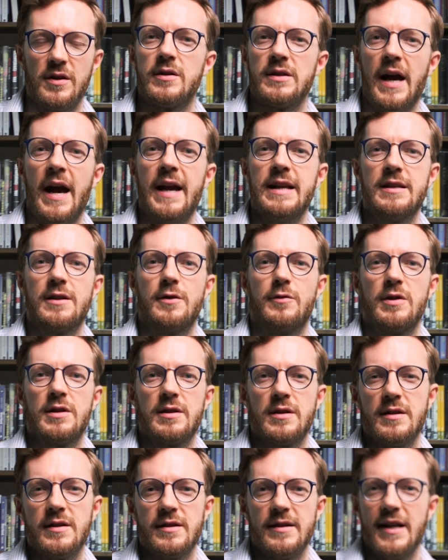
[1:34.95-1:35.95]
Those ice
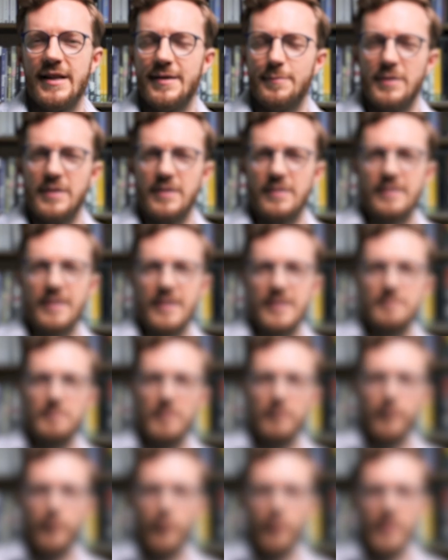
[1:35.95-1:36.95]
crystals, as we discussed
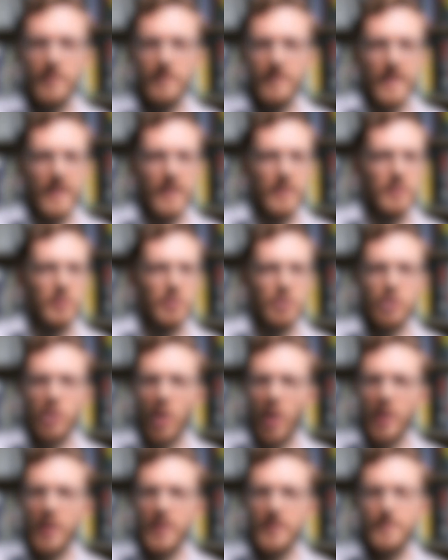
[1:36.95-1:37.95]
before, they're
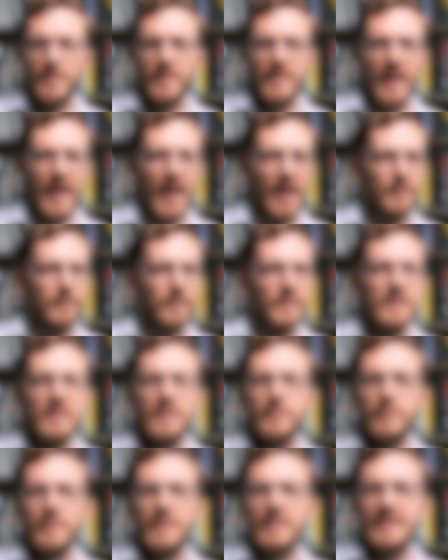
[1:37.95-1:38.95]
sharp. They have
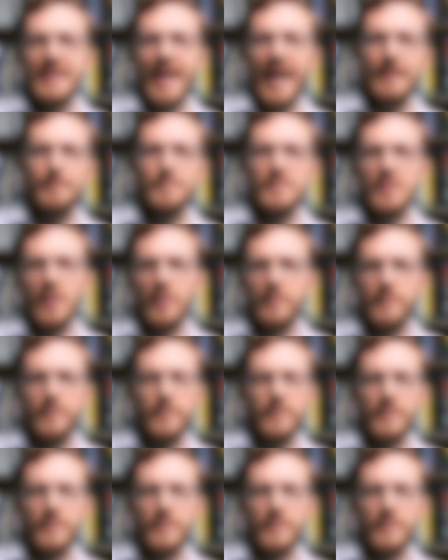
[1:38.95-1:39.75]
different types of